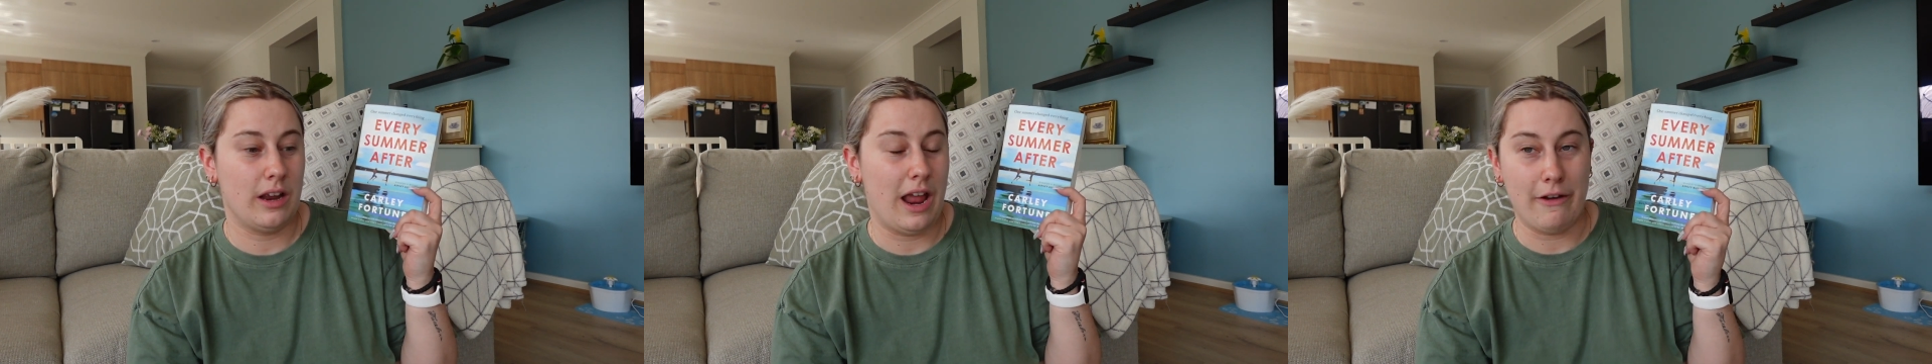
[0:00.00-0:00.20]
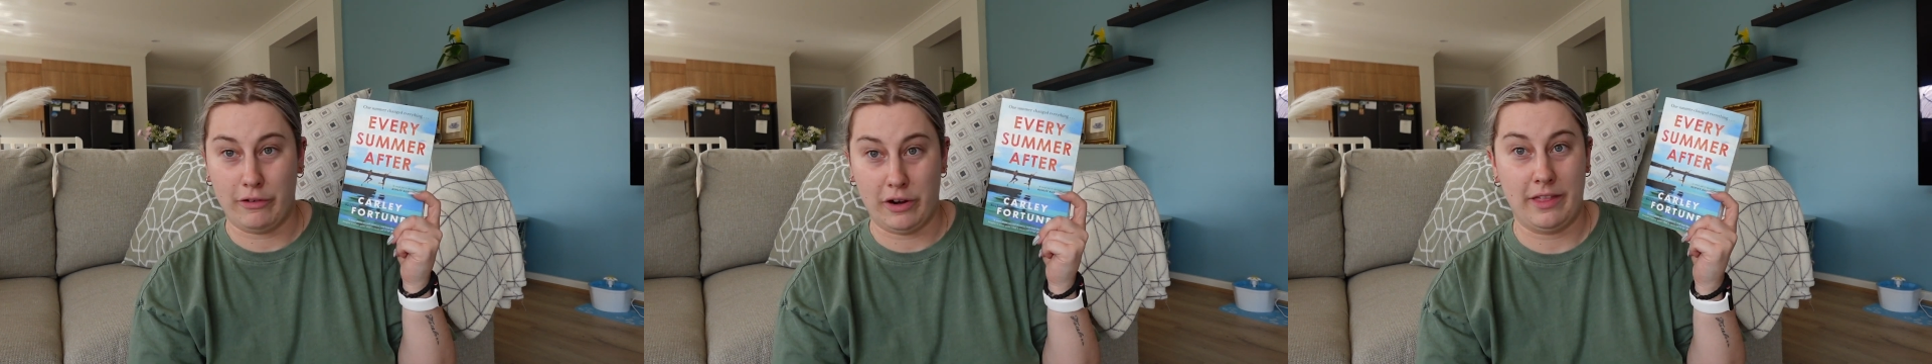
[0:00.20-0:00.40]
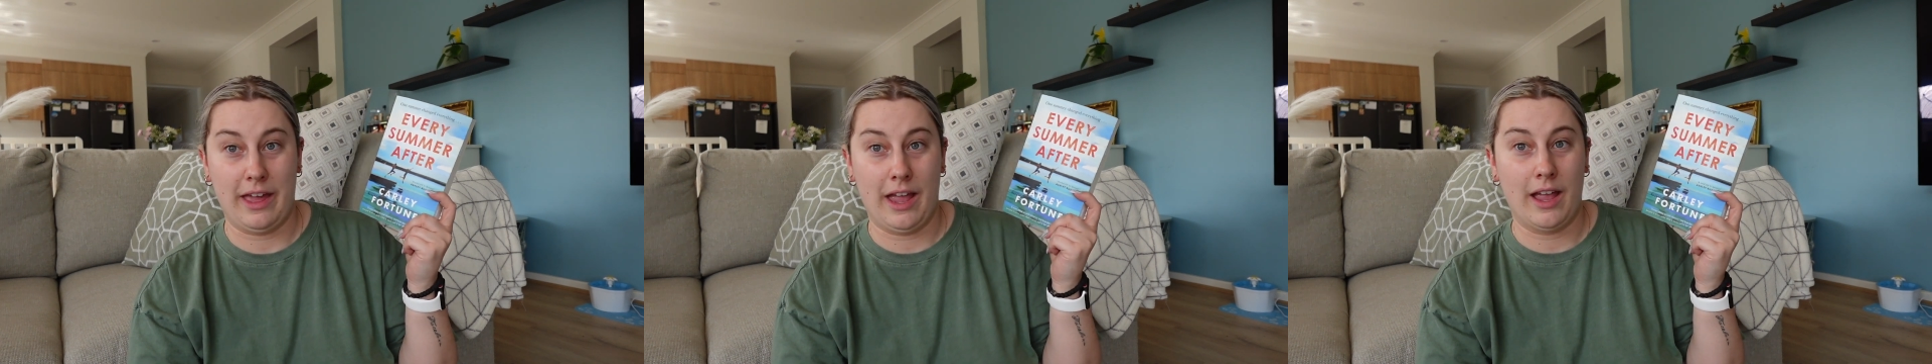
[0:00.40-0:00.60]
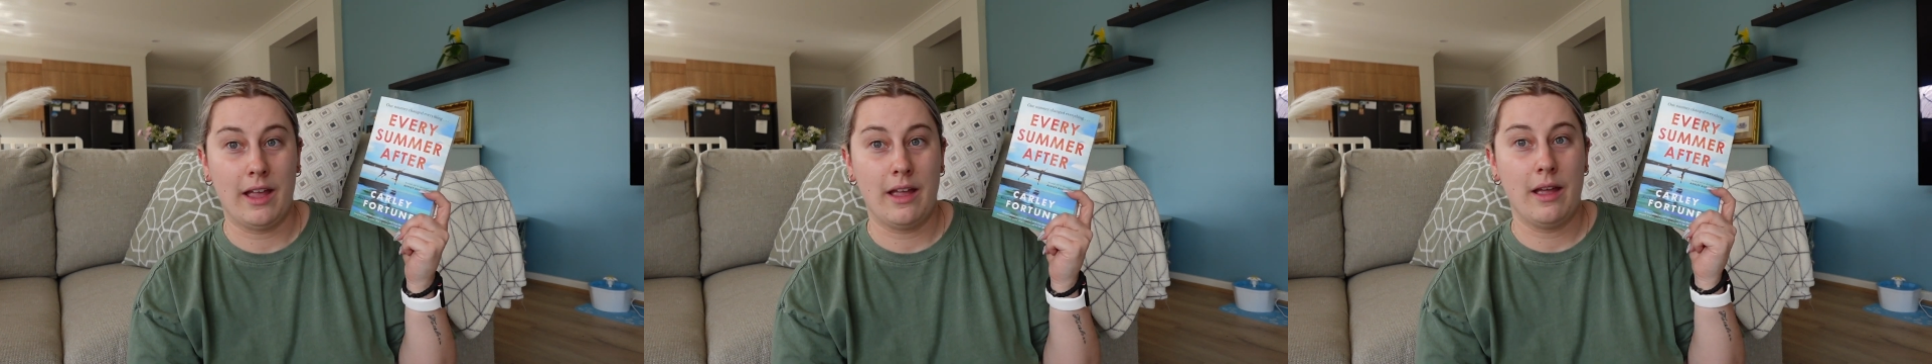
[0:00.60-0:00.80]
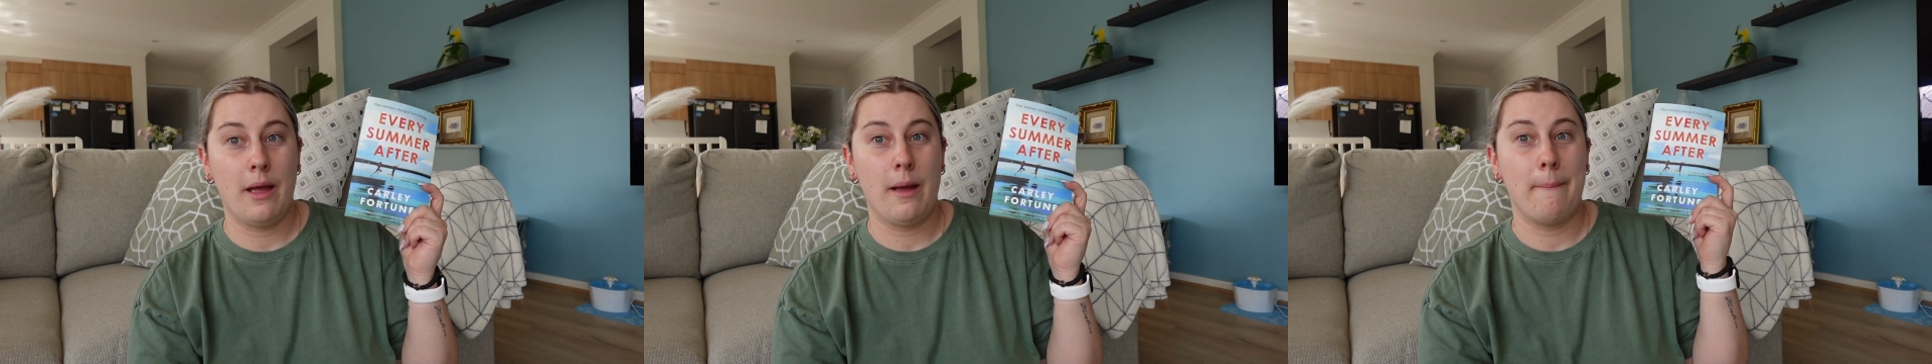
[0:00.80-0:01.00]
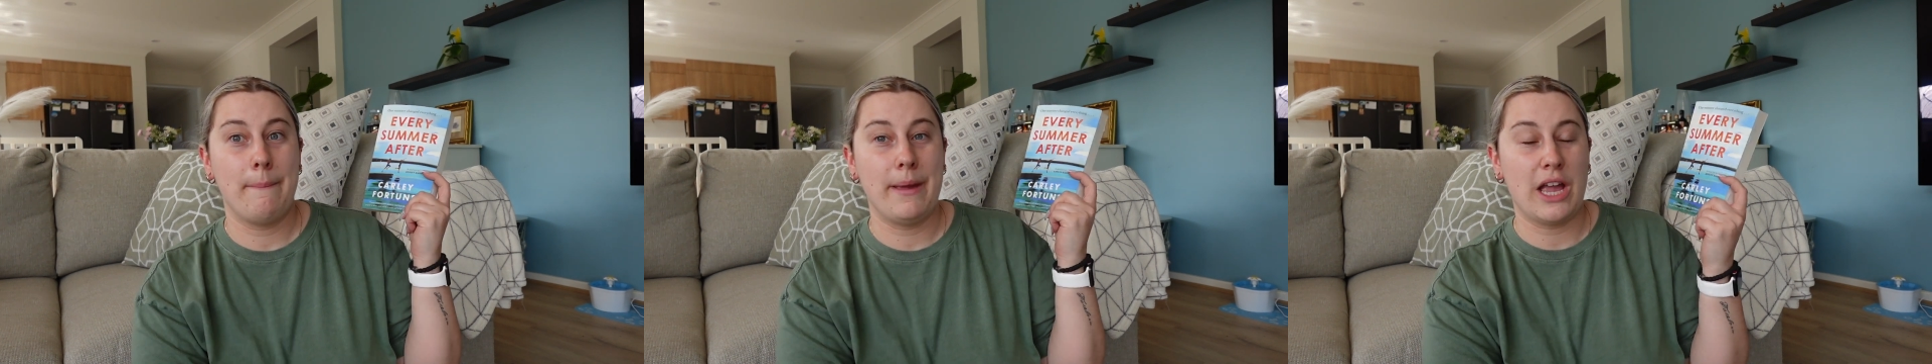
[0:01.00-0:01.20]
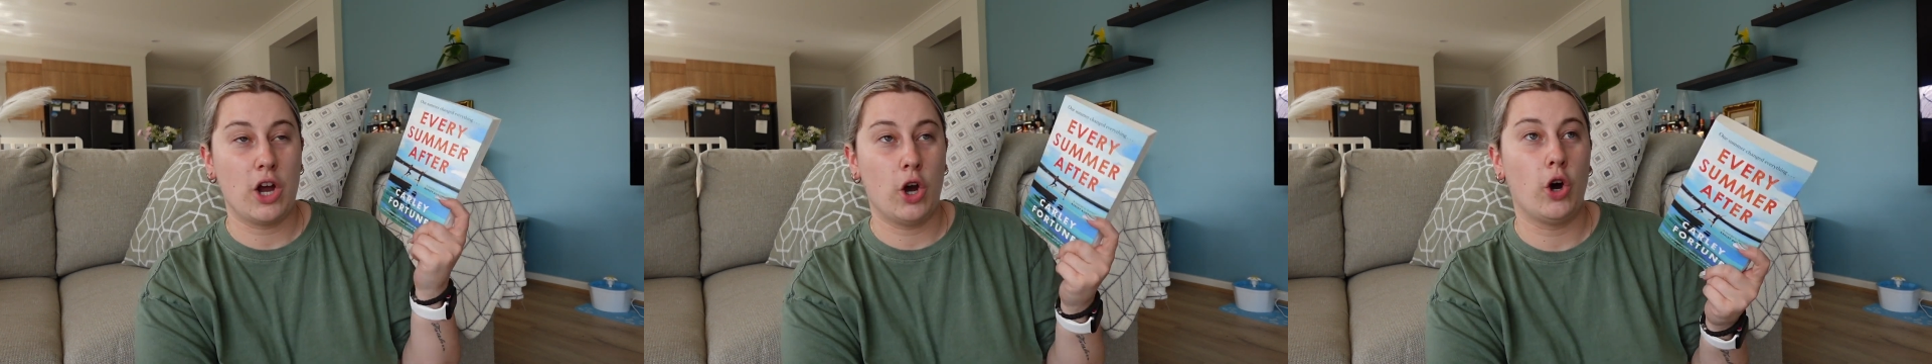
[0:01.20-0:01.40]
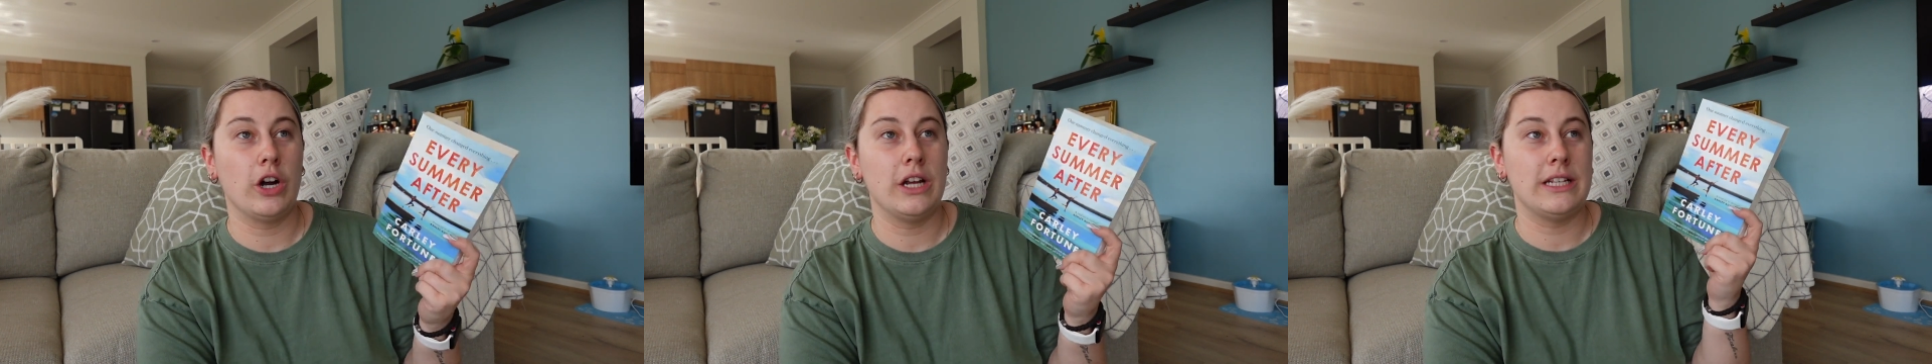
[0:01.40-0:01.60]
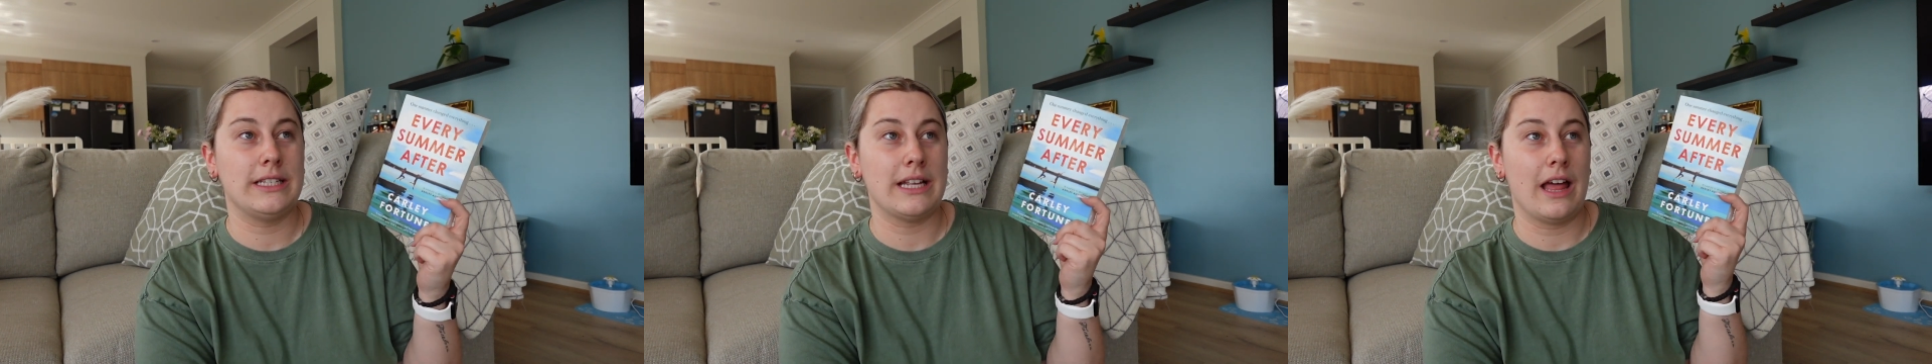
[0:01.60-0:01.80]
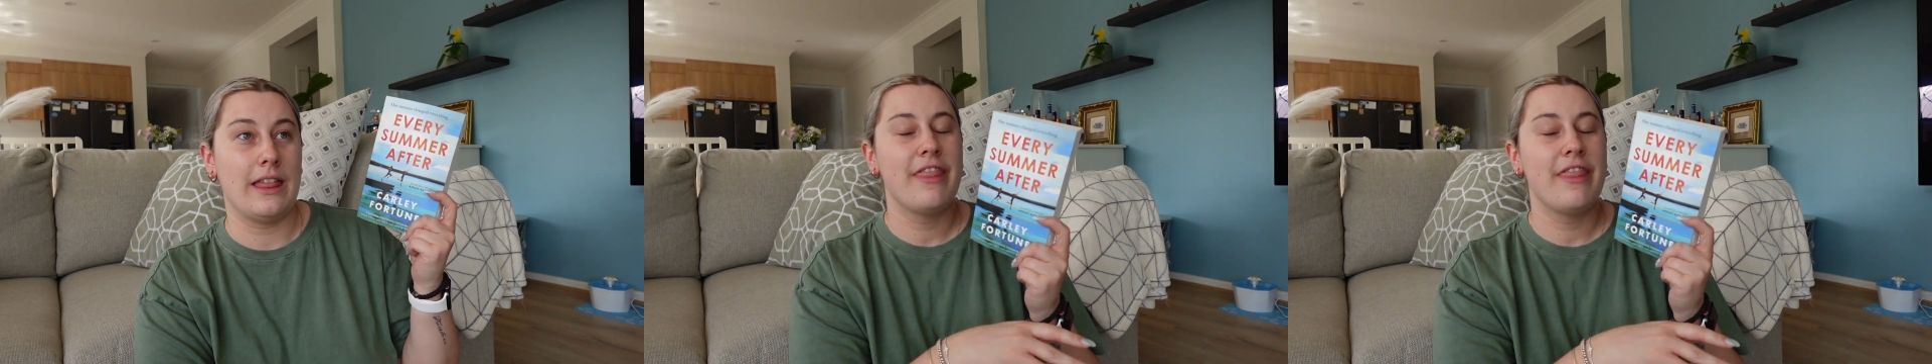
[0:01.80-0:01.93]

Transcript: everything, because